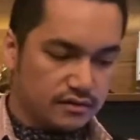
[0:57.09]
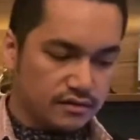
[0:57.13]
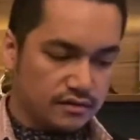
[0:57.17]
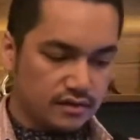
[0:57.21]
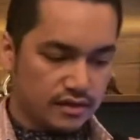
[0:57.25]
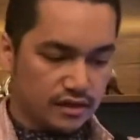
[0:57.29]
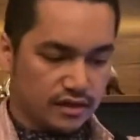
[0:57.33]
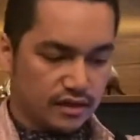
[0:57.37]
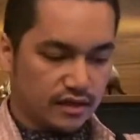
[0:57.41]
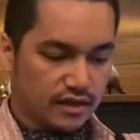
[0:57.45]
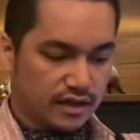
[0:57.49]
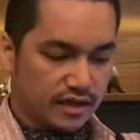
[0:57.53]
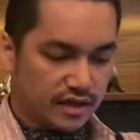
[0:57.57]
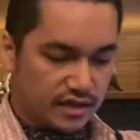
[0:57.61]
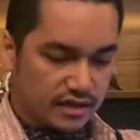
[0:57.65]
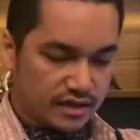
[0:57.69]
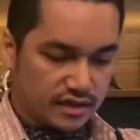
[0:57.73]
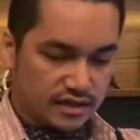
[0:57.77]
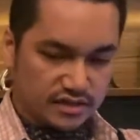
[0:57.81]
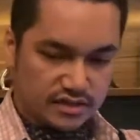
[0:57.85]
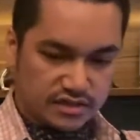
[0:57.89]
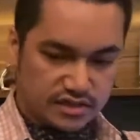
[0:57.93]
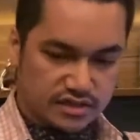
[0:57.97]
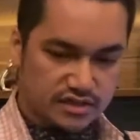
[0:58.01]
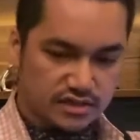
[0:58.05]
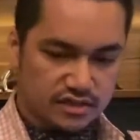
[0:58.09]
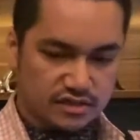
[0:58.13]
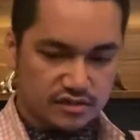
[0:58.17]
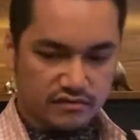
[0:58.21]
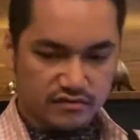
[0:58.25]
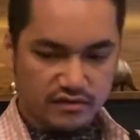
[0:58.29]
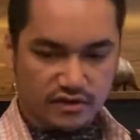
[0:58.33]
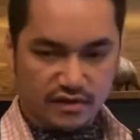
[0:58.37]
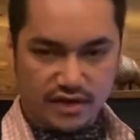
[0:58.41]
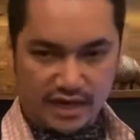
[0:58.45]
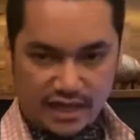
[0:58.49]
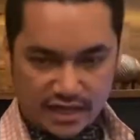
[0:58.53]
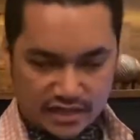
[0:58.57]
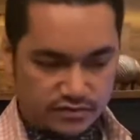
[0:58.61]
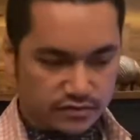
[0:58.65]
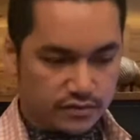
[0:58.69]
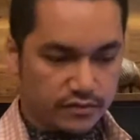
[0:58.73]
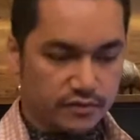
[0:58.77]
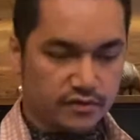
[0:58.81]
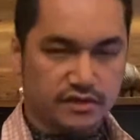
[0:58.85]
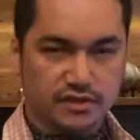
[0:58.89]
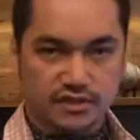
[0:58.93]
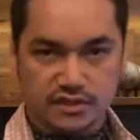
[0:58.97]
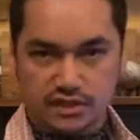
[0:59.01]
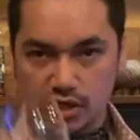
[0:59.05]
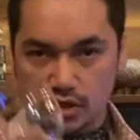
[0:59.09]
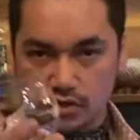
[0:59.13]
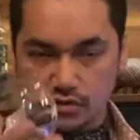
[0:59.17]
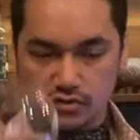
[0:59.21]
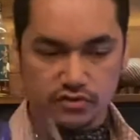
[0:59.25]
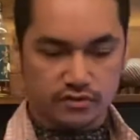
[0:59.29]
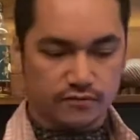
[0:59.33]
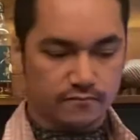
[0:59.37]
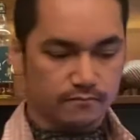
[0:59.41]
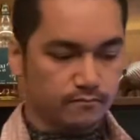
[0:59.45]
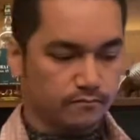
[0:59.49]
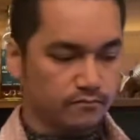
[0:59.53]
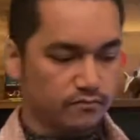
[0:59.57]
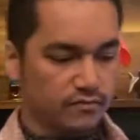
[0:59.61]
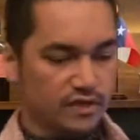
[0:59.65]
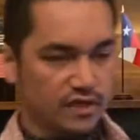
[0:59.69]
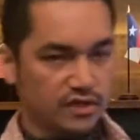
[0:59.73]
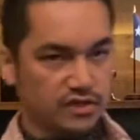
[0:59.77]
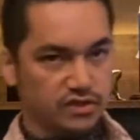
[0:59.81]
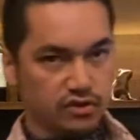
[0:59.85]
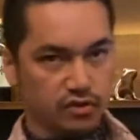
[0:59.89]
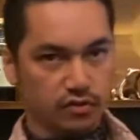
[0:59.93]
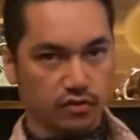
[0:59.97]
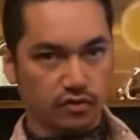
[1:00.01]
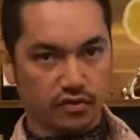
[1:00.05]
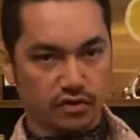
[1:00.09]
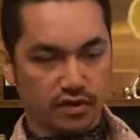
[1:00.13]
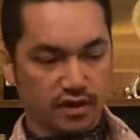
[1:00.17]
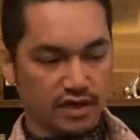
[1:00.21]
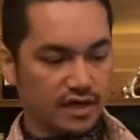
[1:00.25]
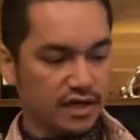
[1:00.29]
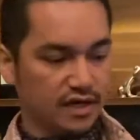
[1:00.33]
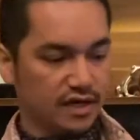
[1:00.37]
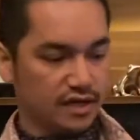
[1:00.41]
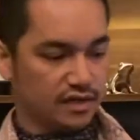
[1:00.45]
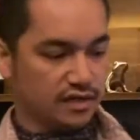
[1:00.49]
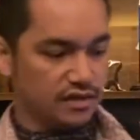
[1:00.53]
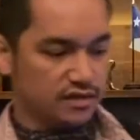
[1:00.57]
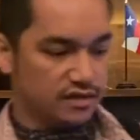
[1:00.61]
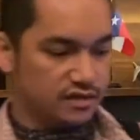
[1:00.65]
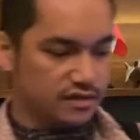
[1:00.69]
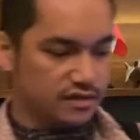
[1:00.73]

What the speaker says: the edge of the glassware with salt. So you cut